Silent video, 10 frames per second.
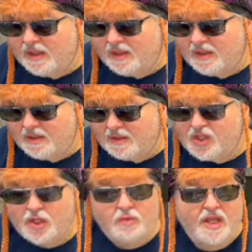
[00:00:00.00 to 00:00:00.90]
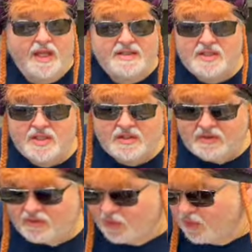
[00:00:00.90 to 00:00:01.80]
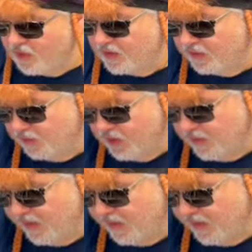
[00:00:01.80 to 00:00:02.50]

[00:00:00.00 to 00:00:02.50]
uh, showcase for for the